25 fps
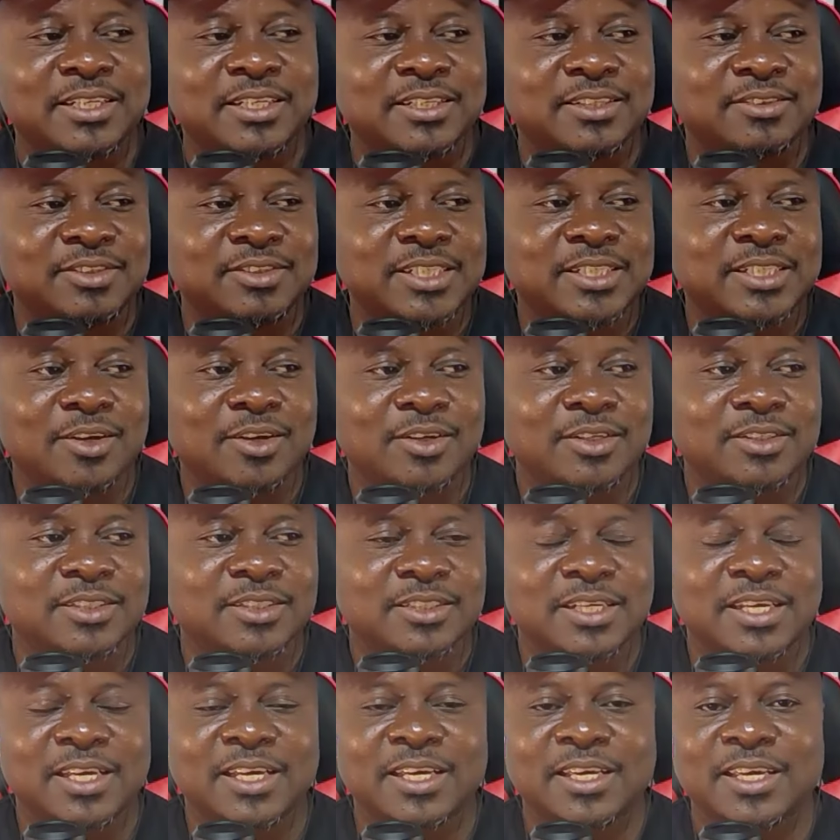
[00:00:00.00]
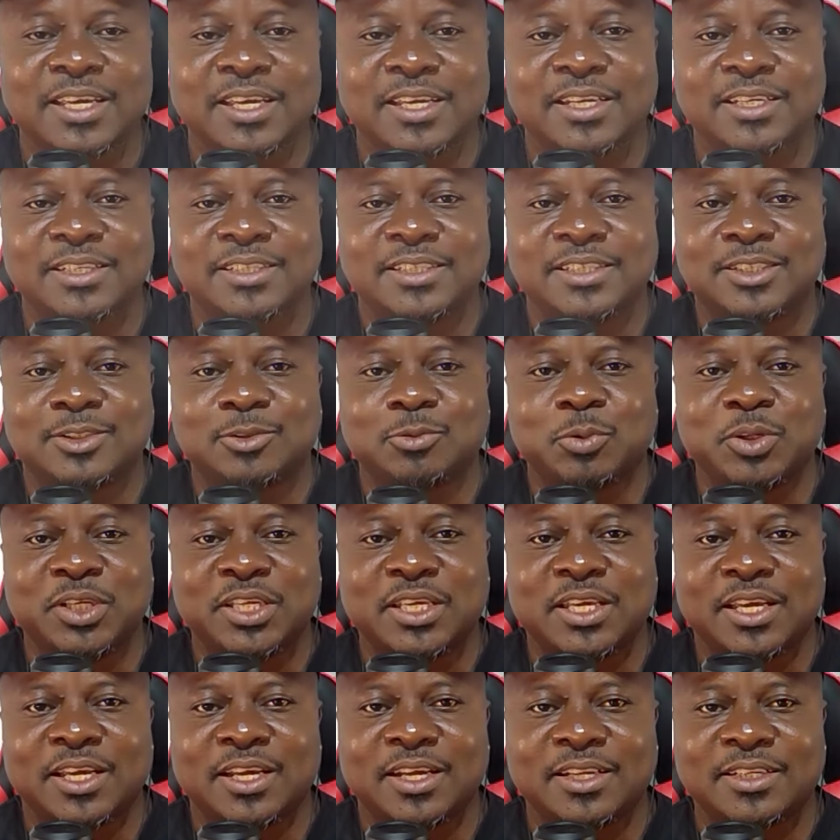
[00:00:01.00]
League returns again this
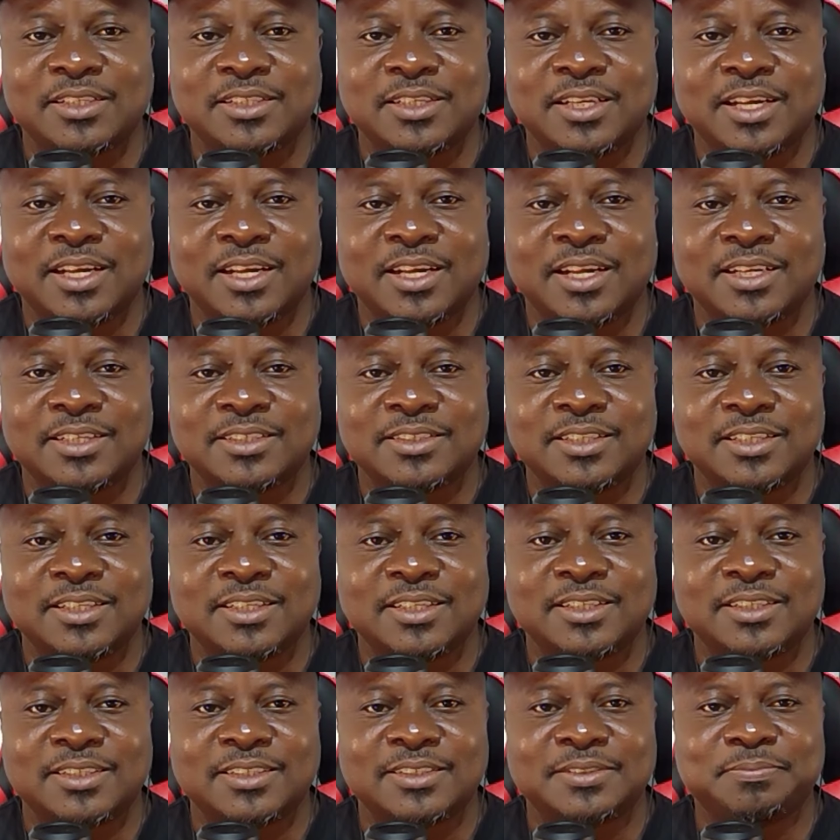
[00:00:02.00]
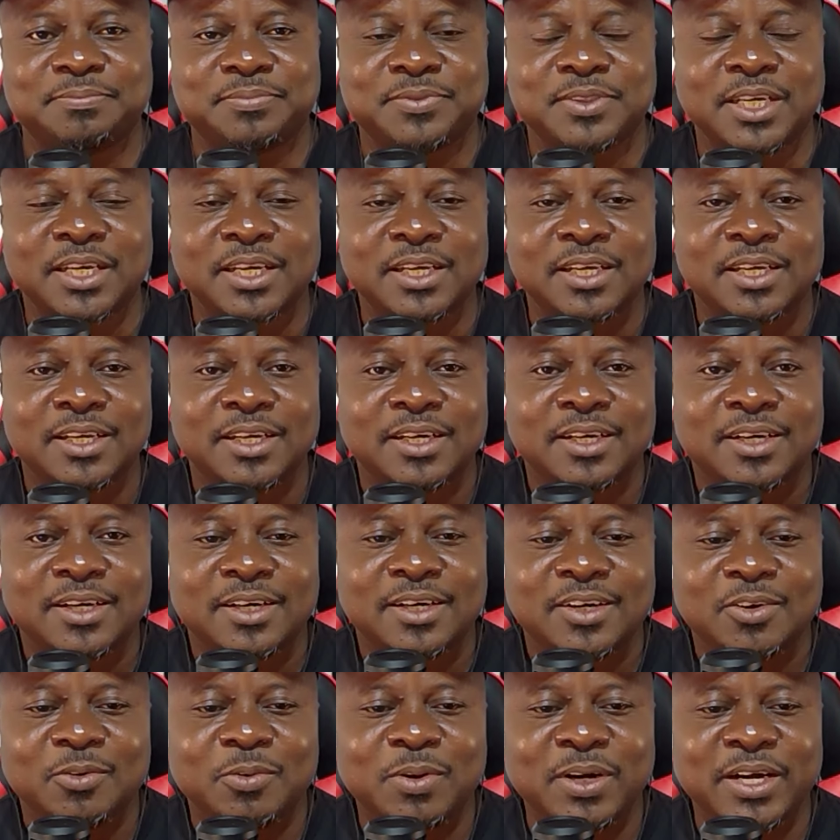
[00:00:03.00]
weekend. And
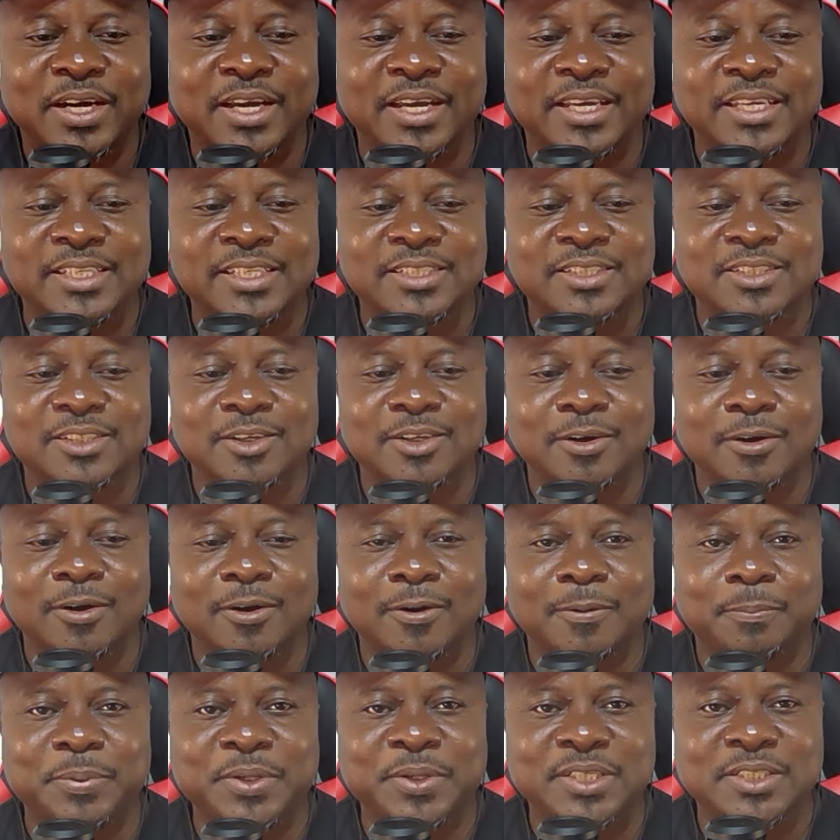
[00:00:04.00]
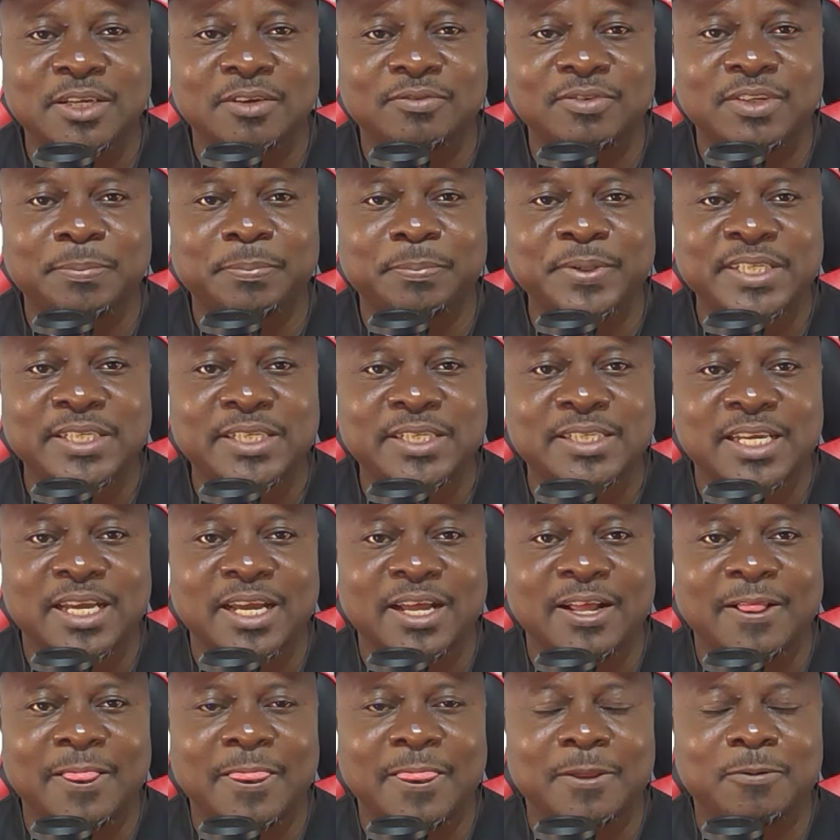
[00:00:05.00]
where is your piece of the
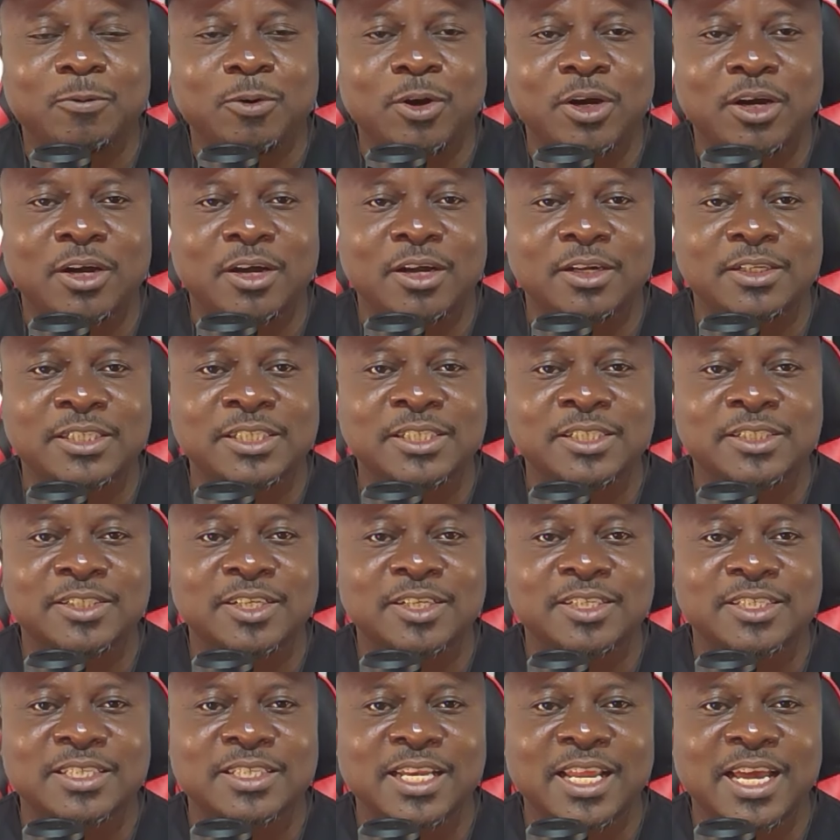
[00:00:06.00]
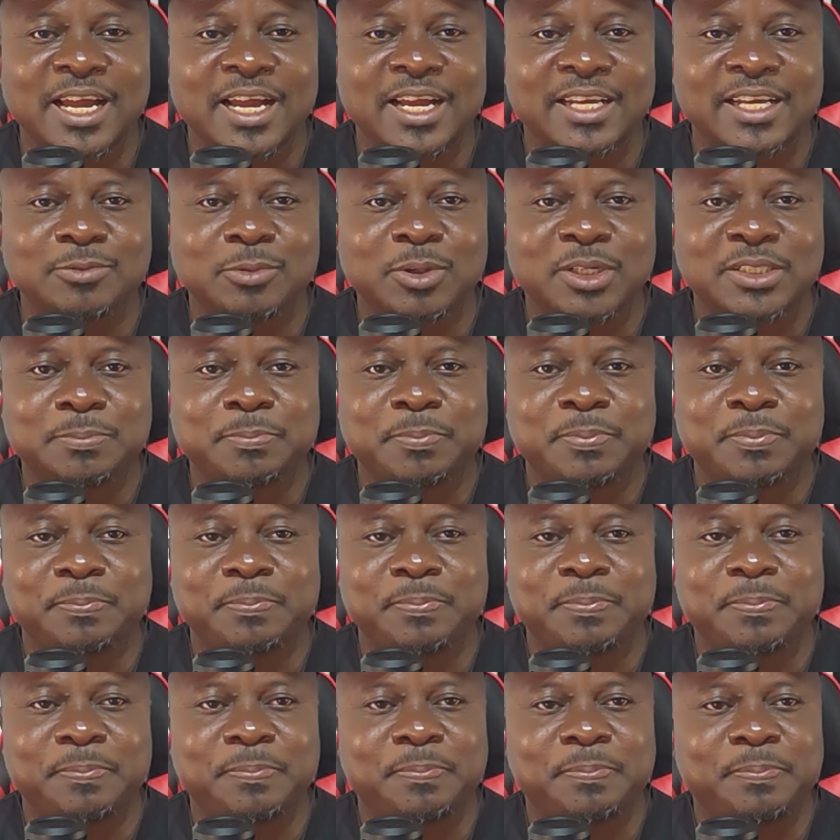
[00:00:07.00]
pizza? What is your slice? What
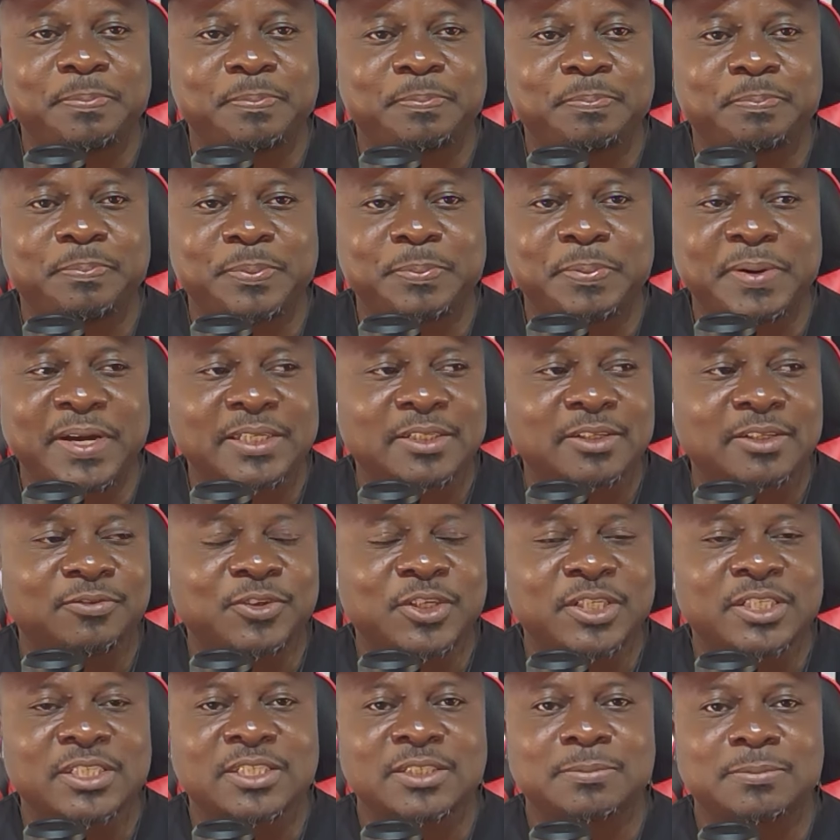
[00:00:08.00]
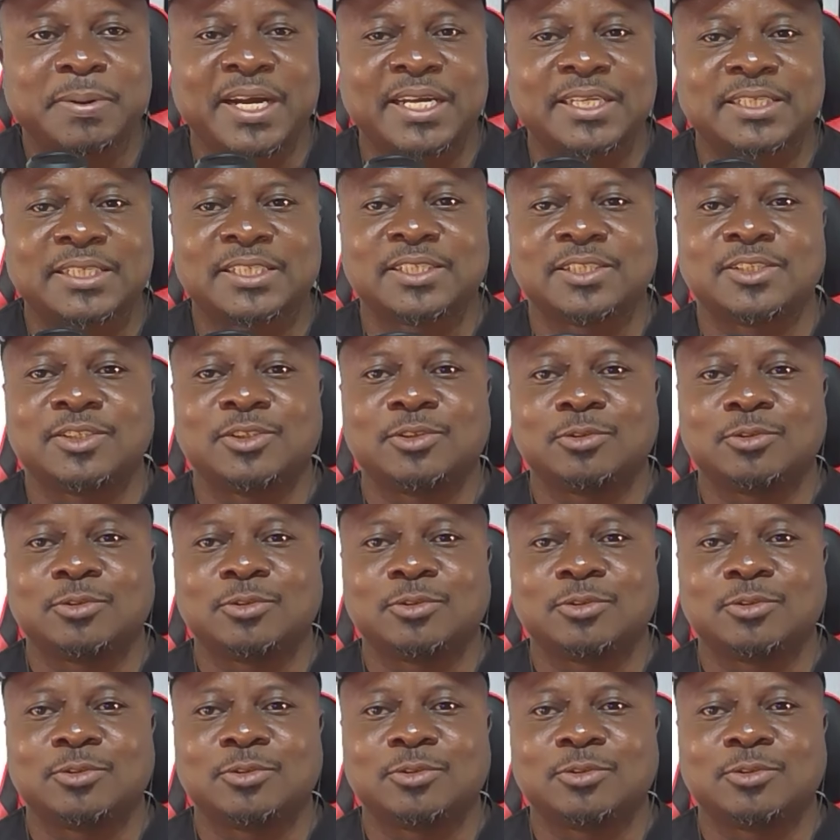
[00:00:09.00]
part of it is biting